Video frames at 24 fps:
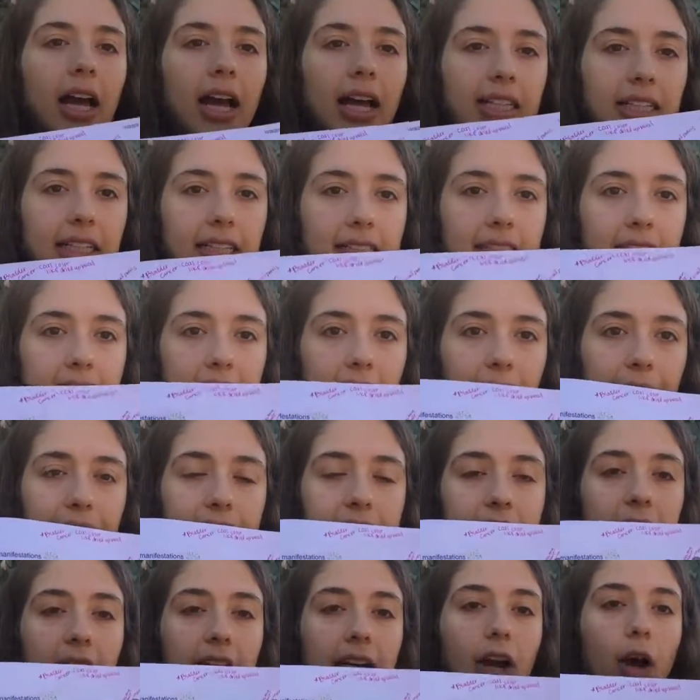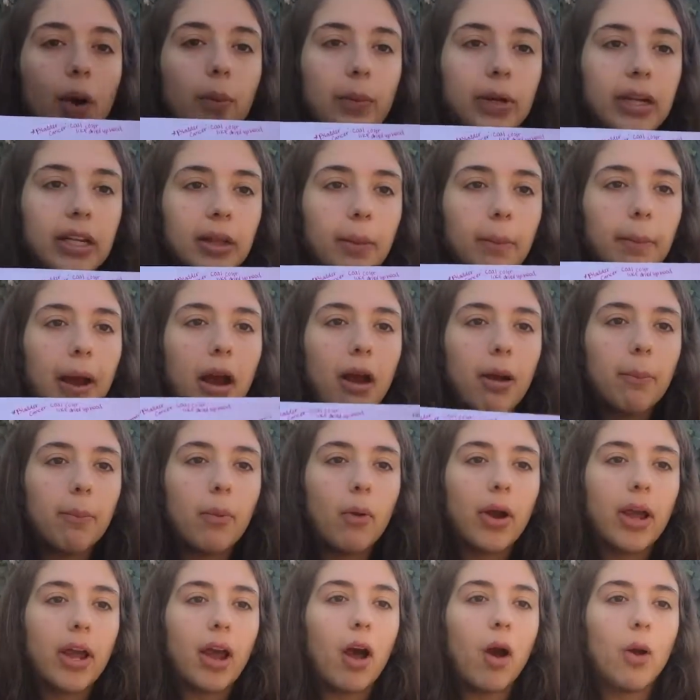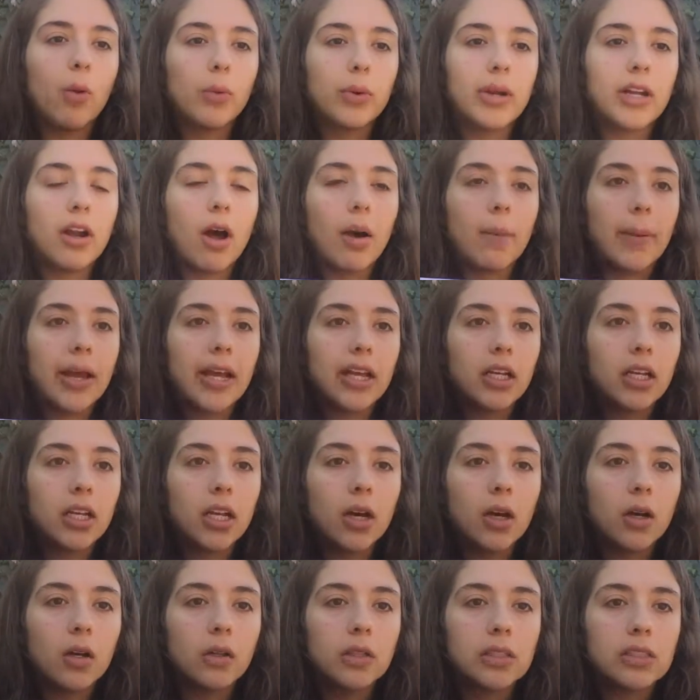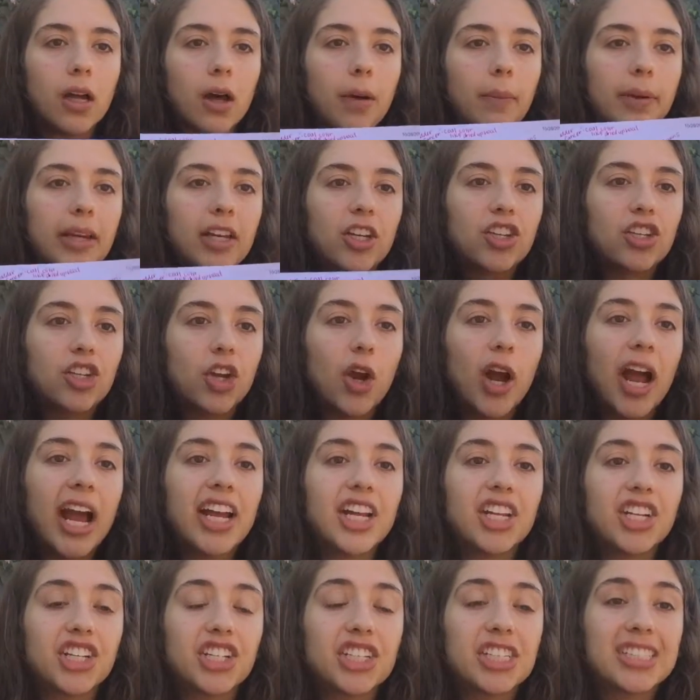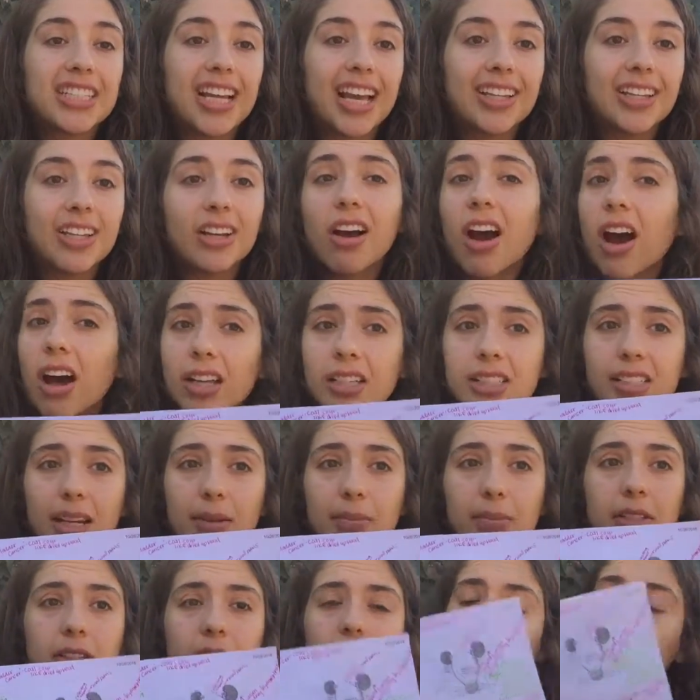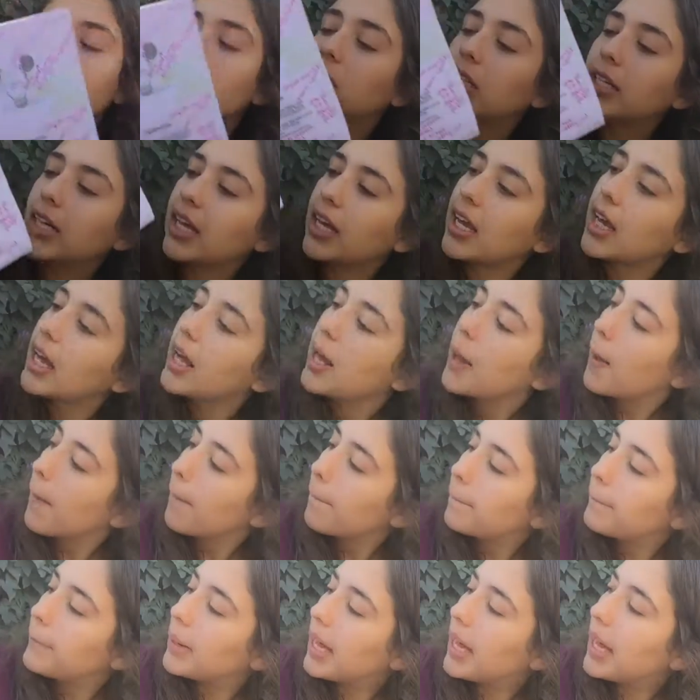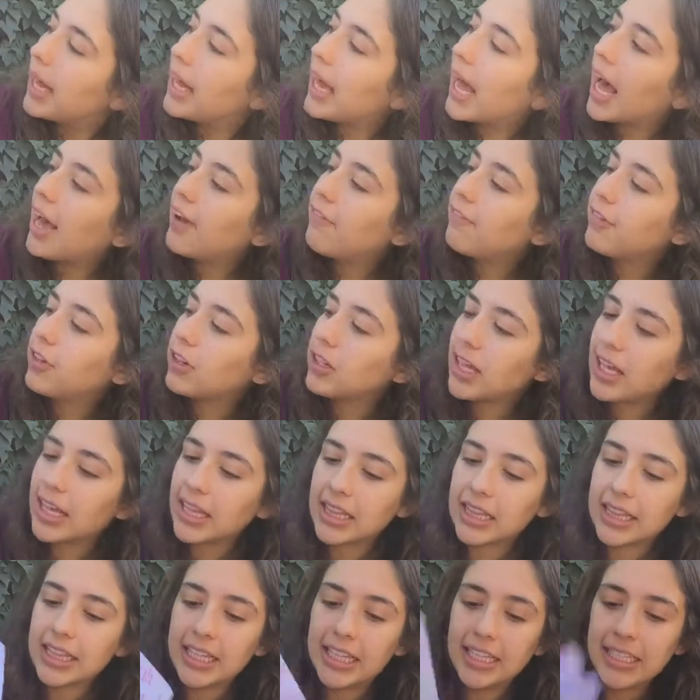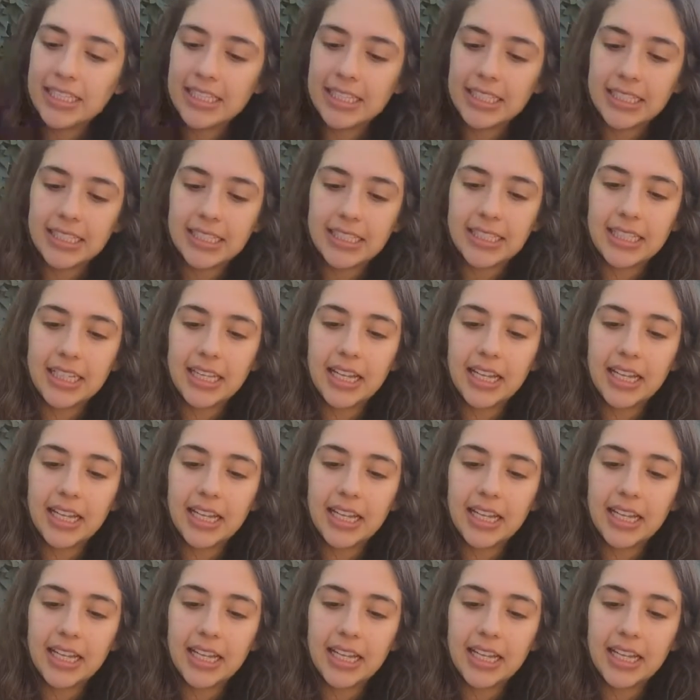And this is how I study. I'll read the PowerPoint, I'll read all my notes, I'll make sure I understand the concepts fully. But I feel like this is